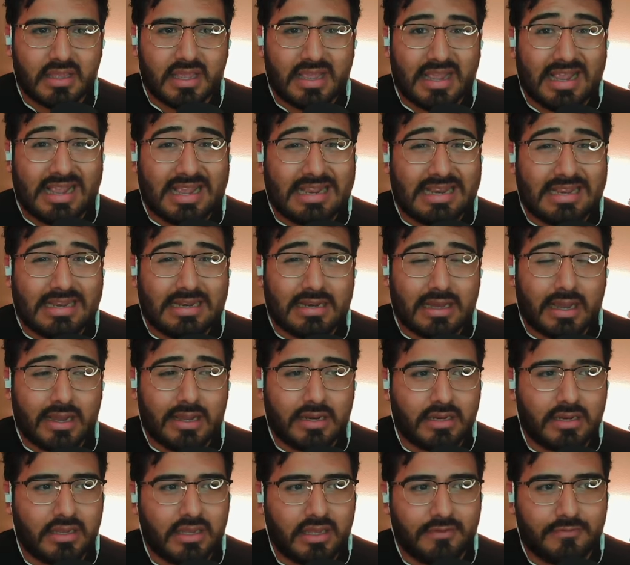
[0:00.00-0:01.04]
80,
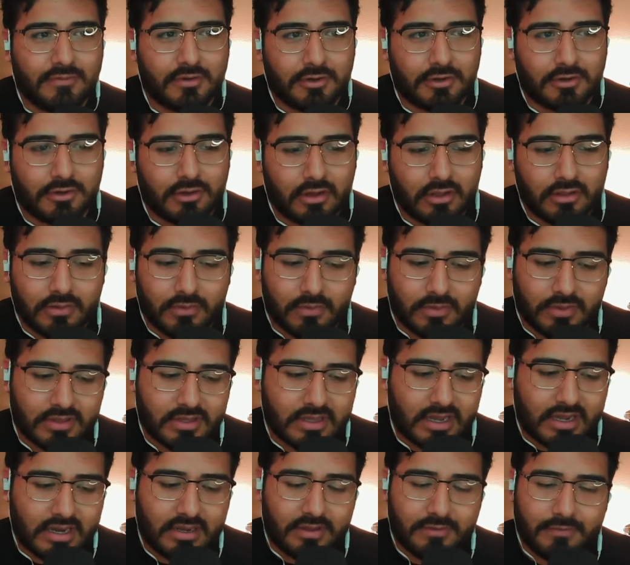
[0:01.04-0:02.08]
90, even $1 was
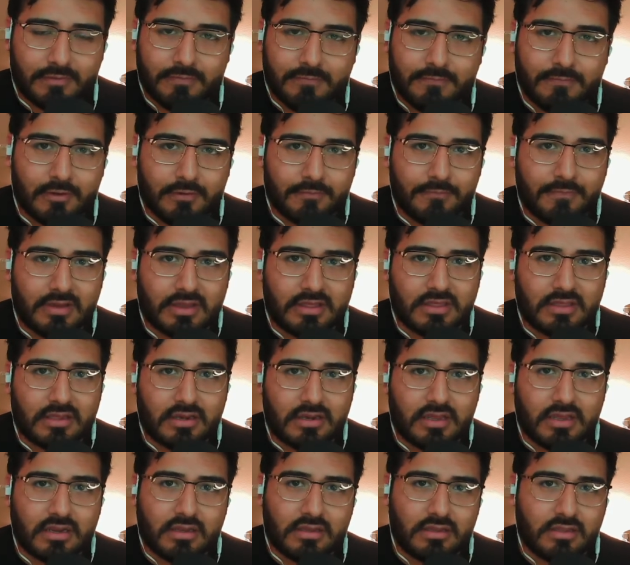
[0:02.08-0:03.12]
kind of far-fetched
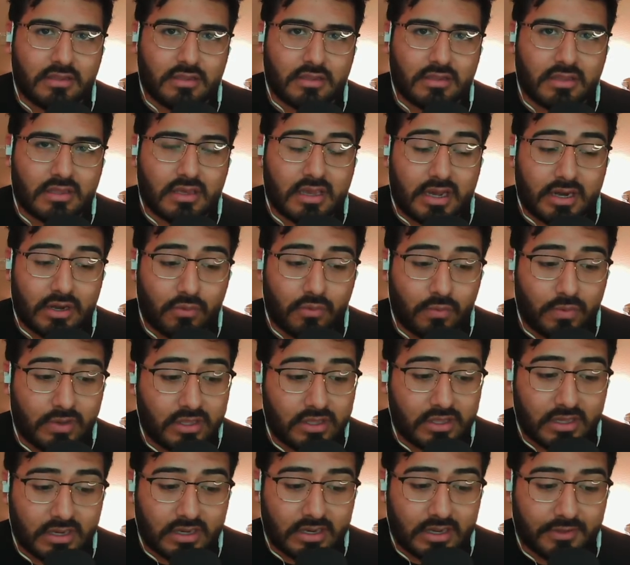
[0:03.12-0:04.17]
and just kind of
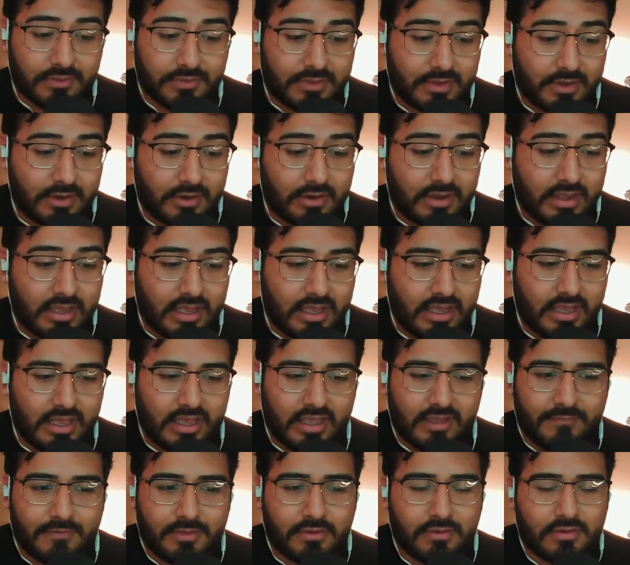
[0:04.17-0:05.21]
reaching out there,
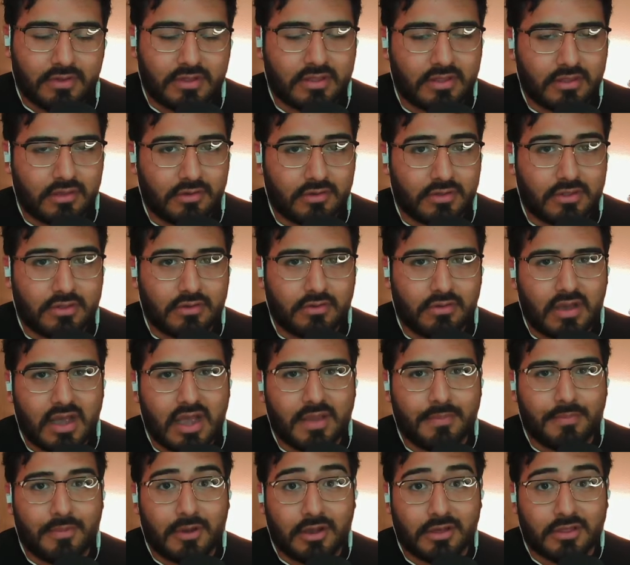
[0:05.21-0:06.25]
even though there's still a high
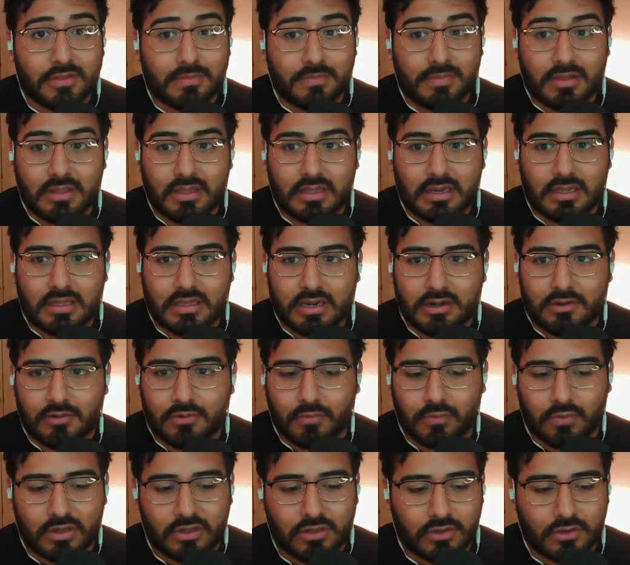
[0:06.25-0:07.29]
possibility that it will
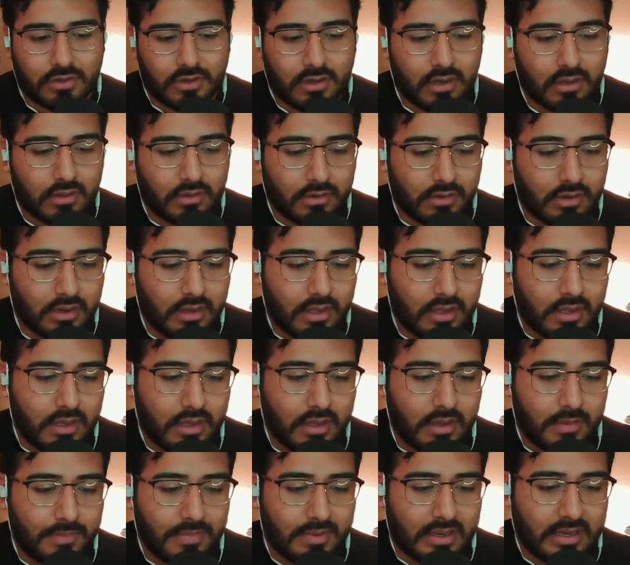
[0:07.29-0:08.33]
reach $1.
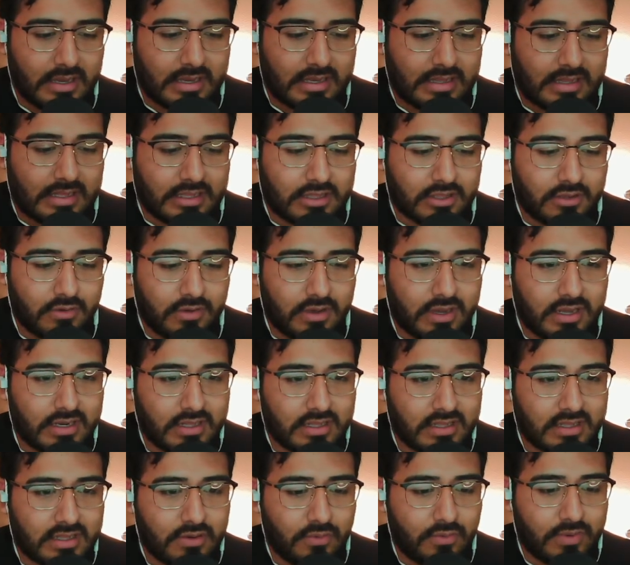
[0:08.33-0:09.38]
But let's go ahead and
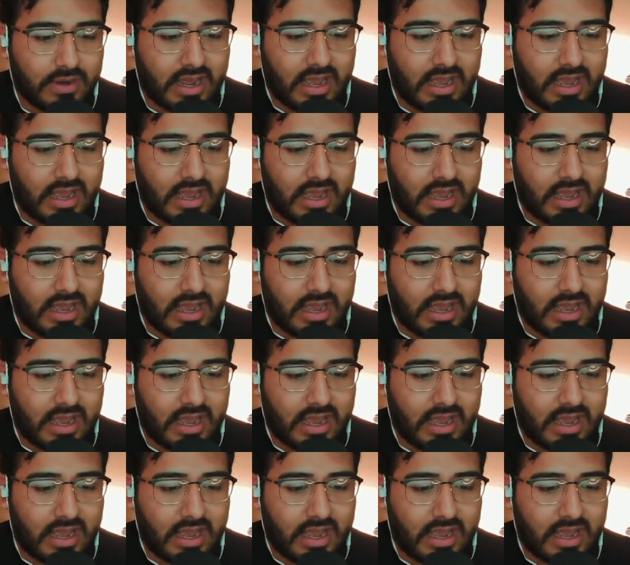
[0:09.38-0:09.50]
see what